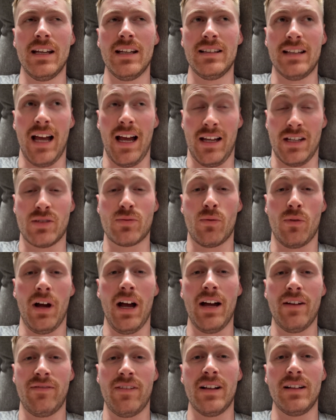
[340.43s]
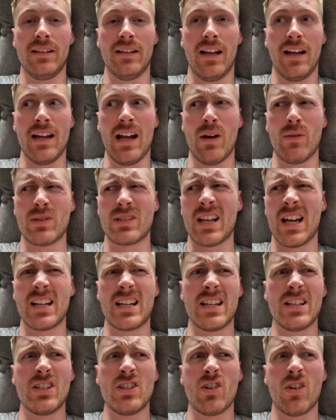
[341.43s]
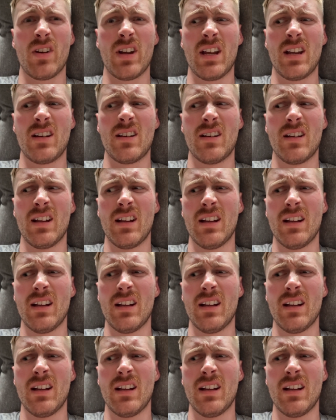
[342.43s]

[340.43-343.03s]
That's what I felt like. I was like enjoying